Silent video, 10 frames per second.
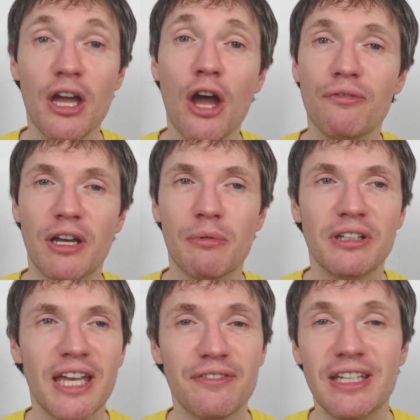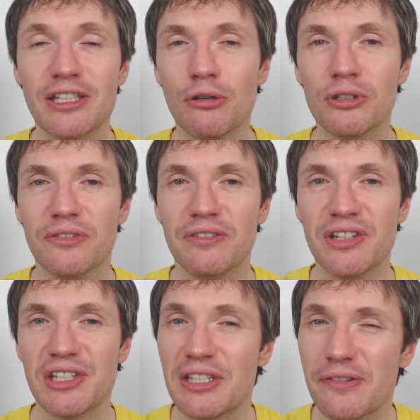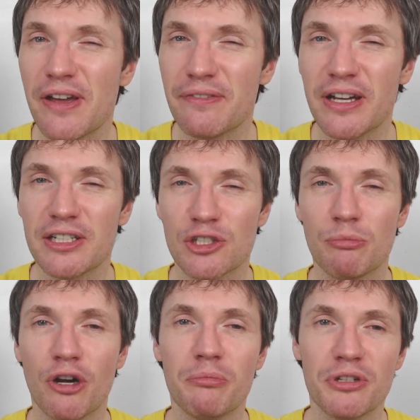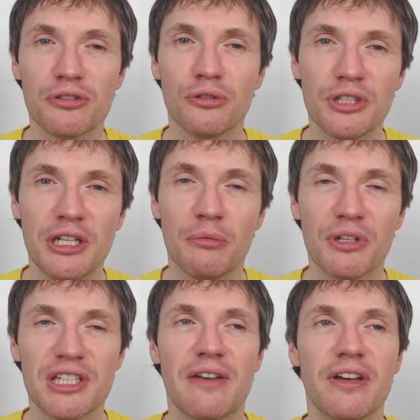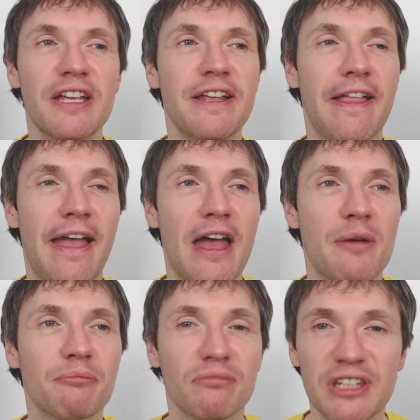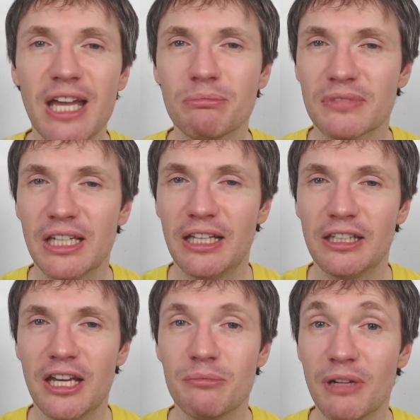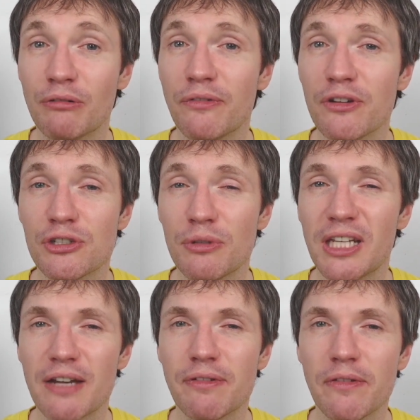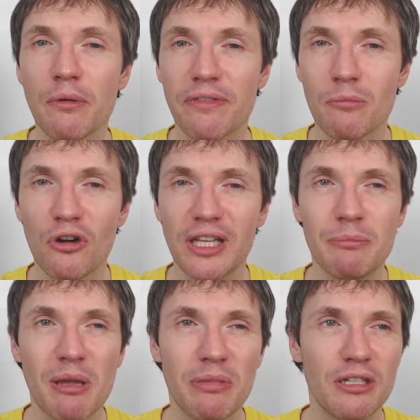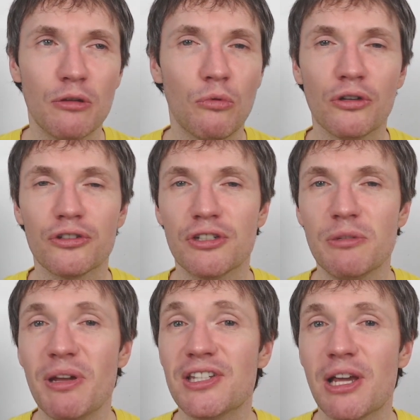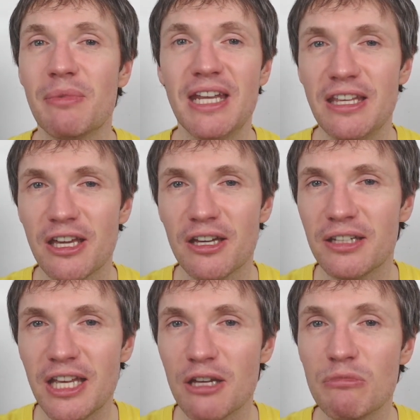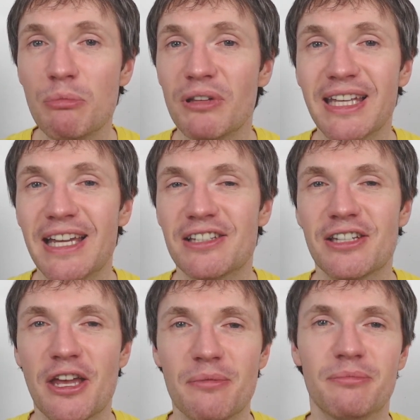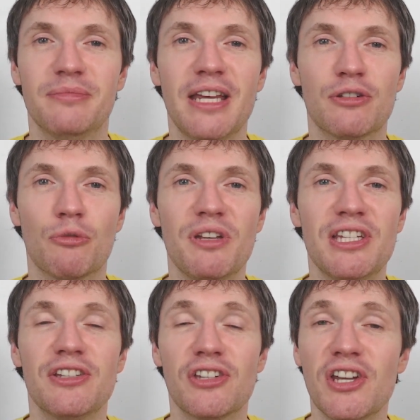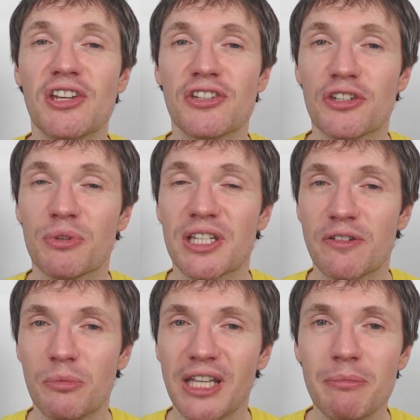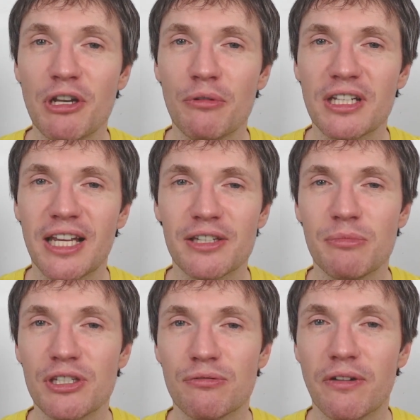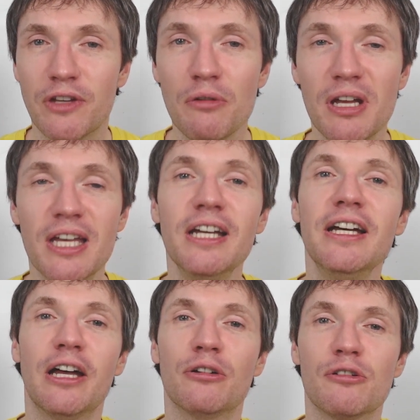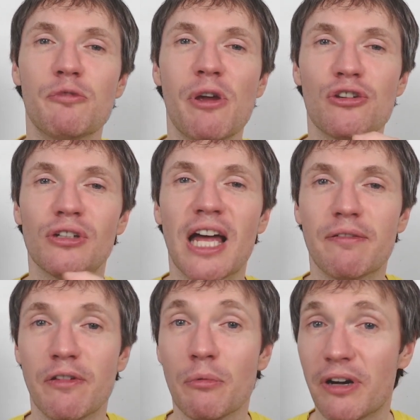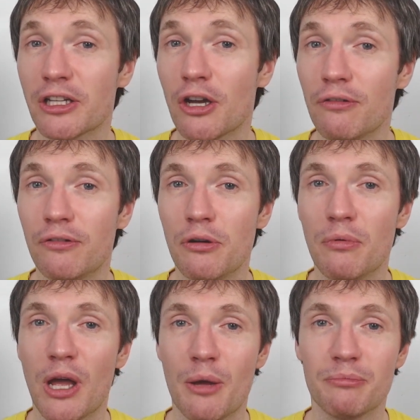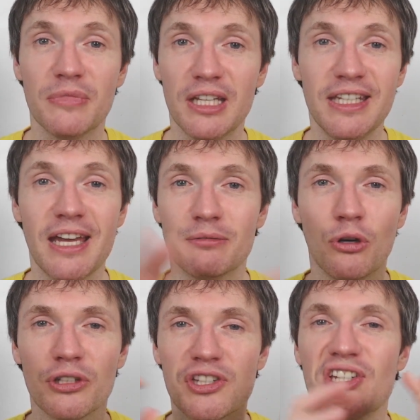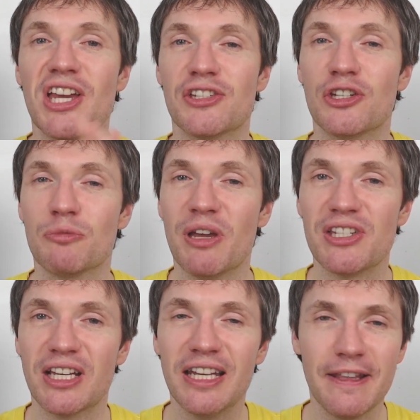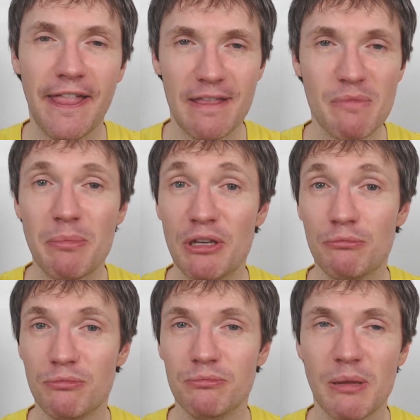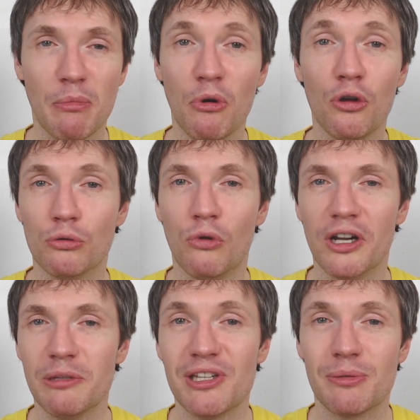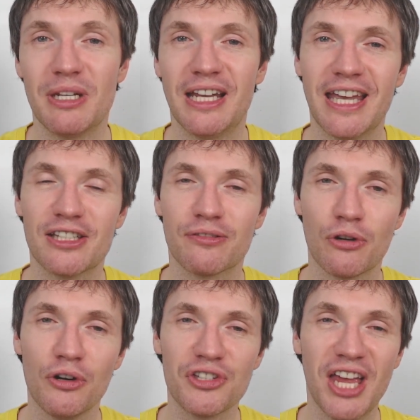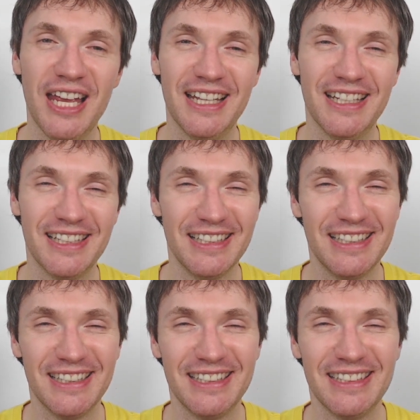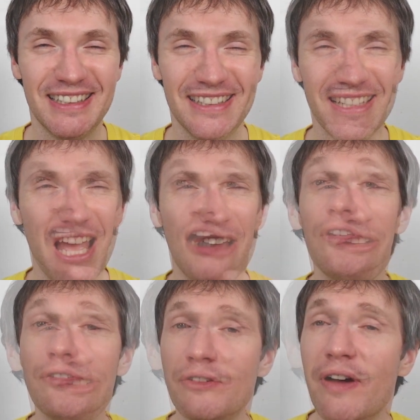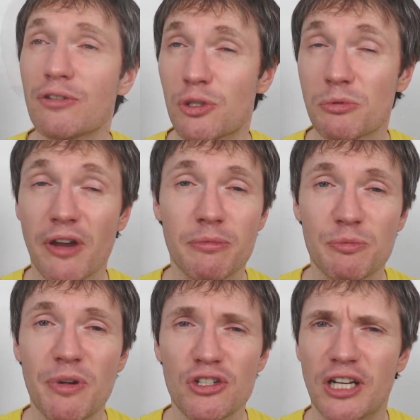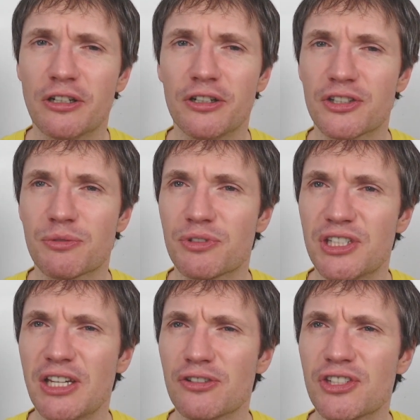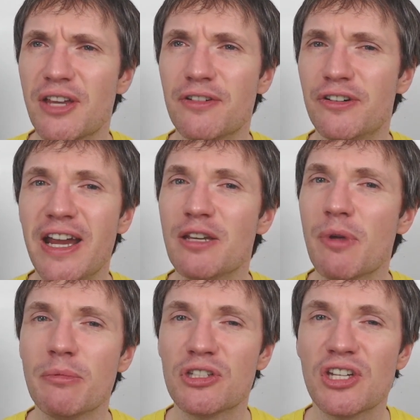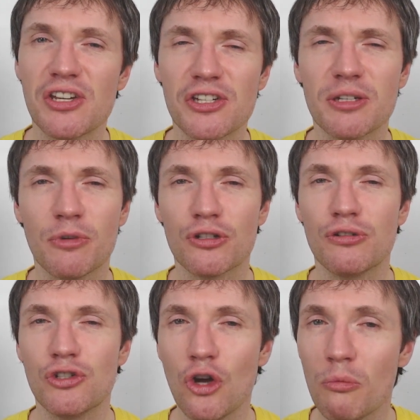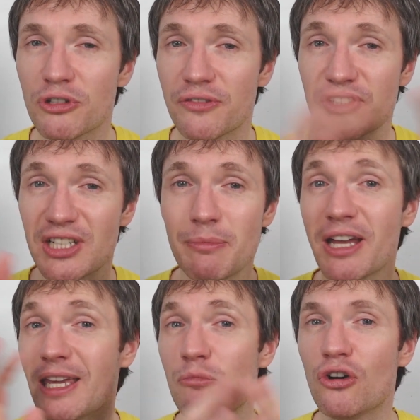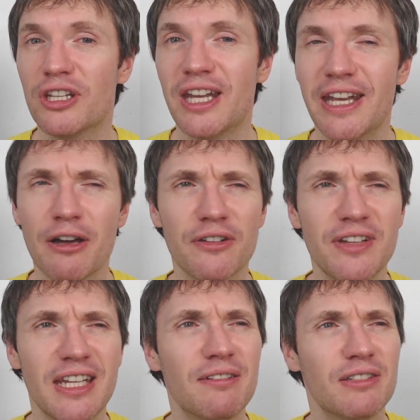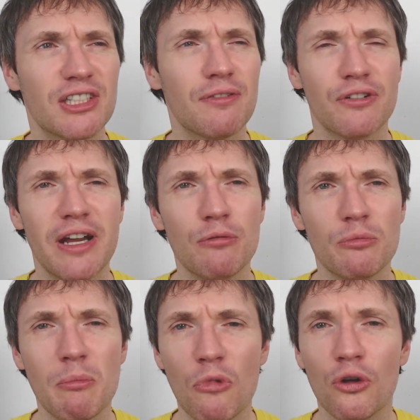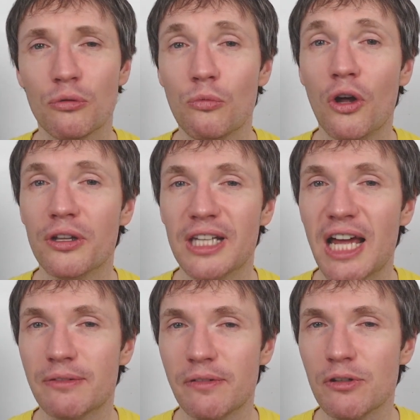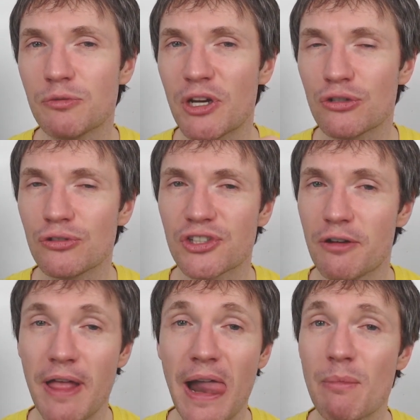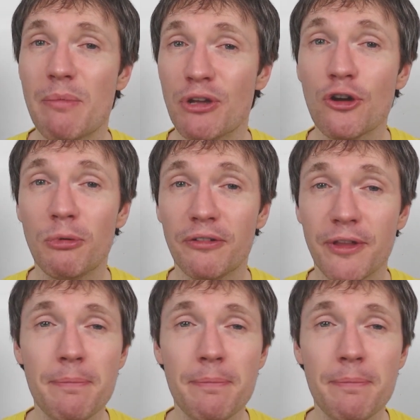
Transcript: hopefully I will. Yeah, if I can get hold of it and things like this, if I find it's appropriate or, you know, whatever. I'll review it, do a live review with them all in, maybe, you know, one or two. Depends how many people I get submitting suggestions or whatever. But let me know what you'd like me to review, and I'll do a special live review where I go through, all the suggestions, basically. Maybe more than one, depends how many I get, of course. I think for the 1,000 subscriber special, I got 6 or 7 or 8 maybe suggestions, I'm not too sure, but obviously I might get more than that now, and I think 7 or 8 would be more than one live review special, so might be a couple of